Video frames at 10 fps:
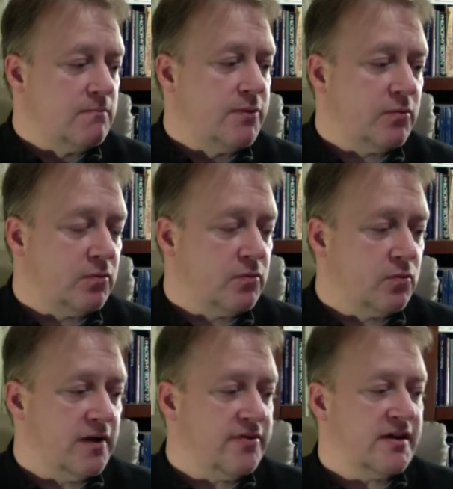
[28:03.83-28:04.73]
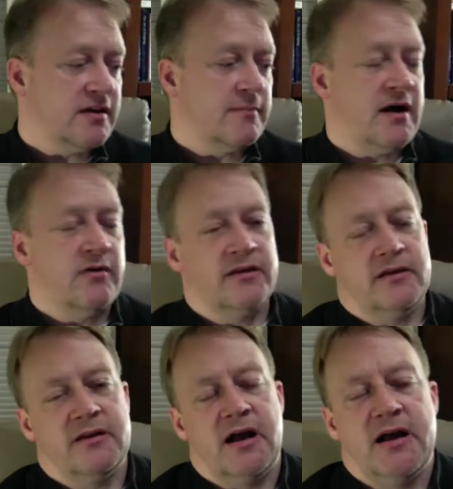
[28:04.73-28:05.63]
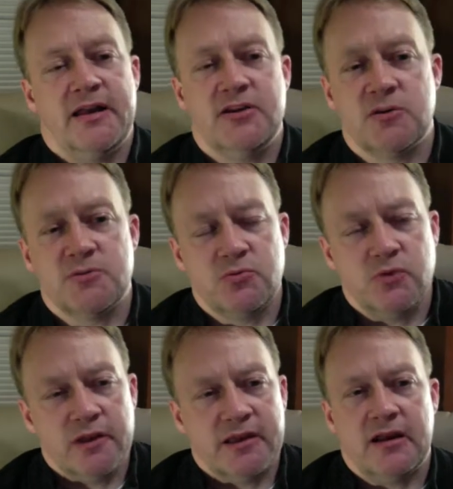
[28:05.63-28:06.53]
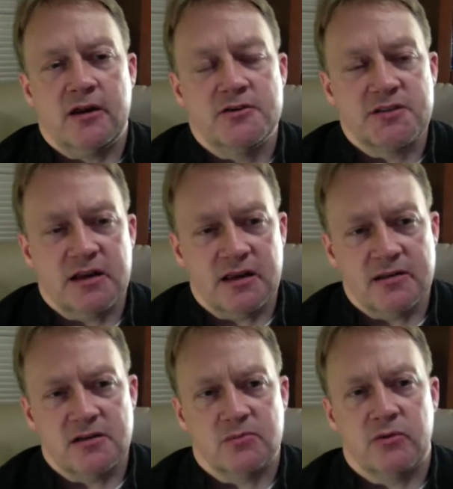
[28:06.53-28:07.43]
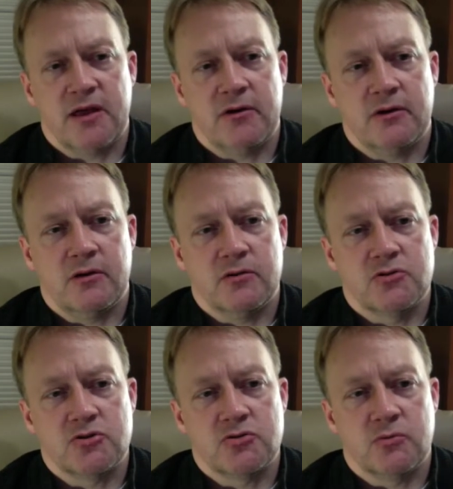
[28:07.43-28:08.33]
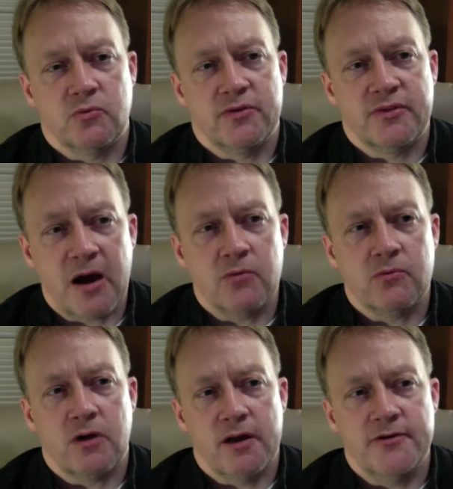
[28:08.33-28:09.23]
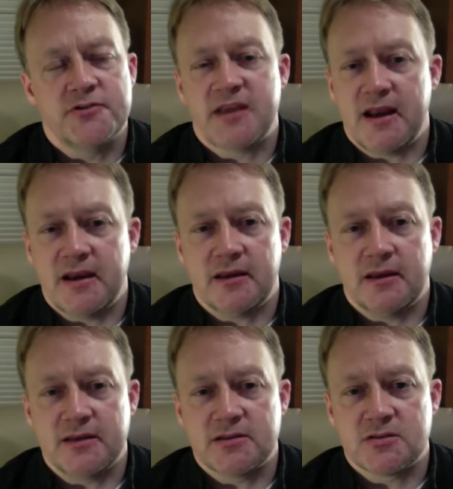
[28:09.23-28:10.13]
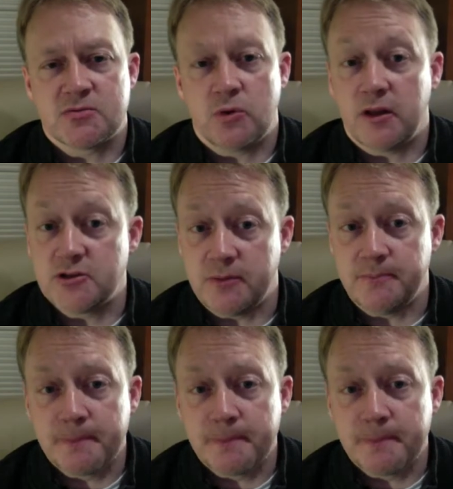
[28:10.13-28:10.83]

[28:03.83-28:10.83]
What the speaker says: But one thing about Egypt, you really can't understand Egypt without understanding its religion.